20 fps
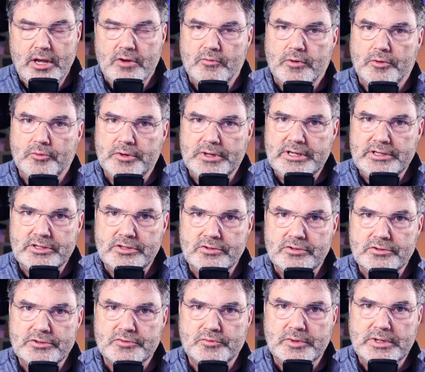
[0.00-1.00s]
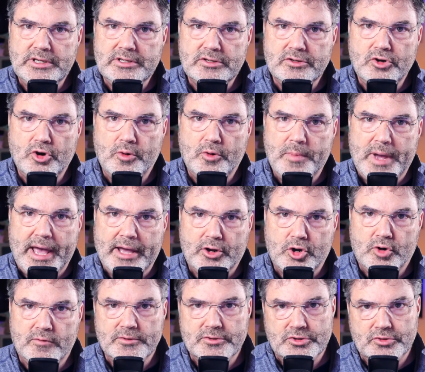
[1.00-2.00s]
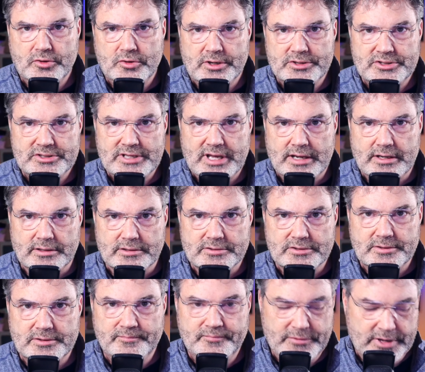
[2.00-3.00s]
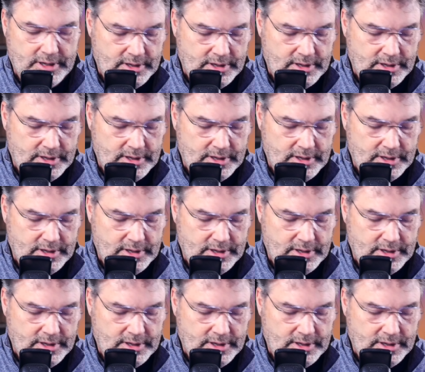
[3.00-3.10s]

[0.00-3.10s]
What we need to do is we need to go back over to our settings.